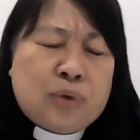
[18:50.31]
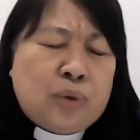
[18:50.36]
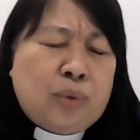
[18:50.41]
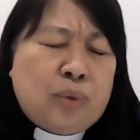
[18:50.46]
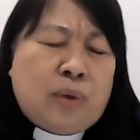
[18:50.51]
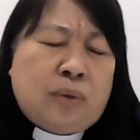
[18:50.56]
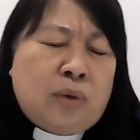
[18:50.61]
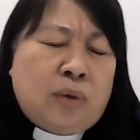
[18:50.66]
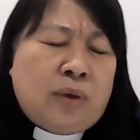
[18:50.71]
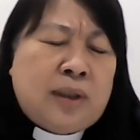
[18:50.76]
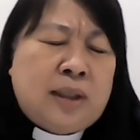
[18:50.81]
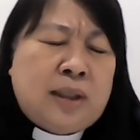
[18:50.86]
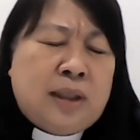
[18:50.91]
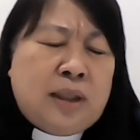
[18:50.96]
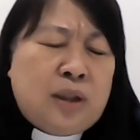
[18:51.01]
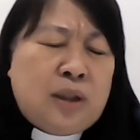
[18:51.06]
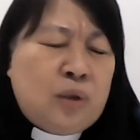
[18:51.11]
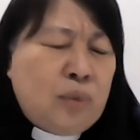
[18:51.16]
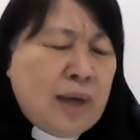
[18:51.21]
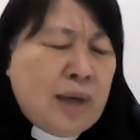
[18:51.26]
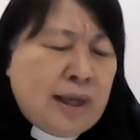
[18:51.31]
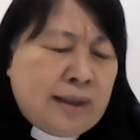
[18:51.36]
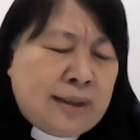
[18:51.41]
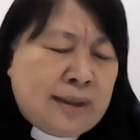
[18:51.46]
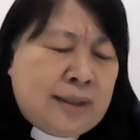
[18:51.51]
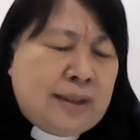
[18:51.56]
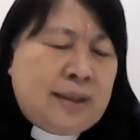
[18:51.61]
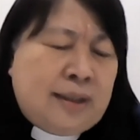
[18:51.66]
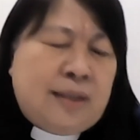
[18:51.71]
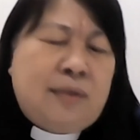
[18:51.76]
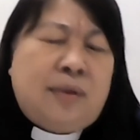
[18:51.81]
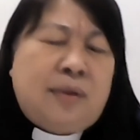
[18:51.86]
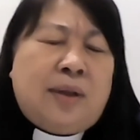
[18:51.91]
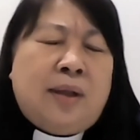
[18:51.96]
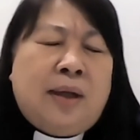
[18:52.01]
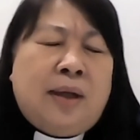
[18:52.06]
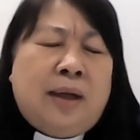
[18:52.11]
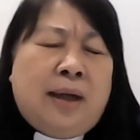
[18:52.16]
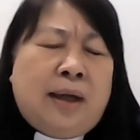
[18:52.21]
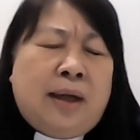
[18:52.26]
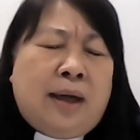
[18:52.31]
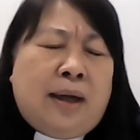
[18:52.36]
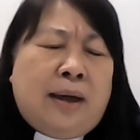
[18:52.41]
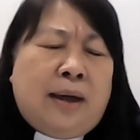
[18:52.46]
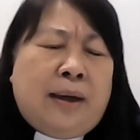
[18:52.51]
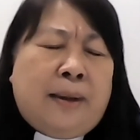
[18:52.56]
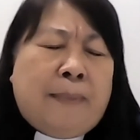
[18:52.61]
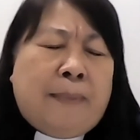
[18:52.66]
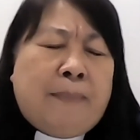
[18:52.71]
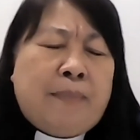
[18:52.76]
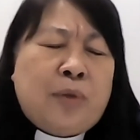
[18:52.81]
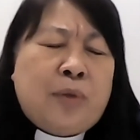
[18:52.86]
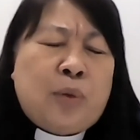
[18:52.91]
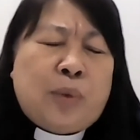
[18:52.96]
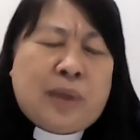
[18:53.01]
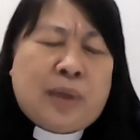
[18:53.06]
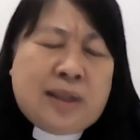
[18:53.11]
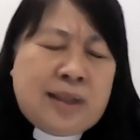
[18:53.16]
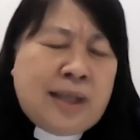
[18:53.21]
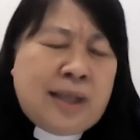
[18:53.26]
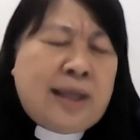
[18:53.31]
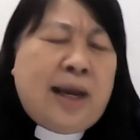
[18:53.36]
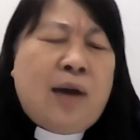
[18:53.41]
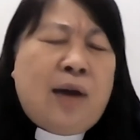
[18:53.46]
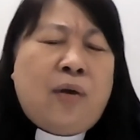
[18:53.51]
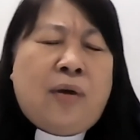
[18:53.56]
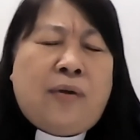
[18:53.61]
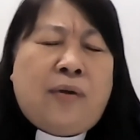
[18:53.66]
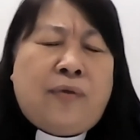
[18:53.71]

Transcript: program for the people.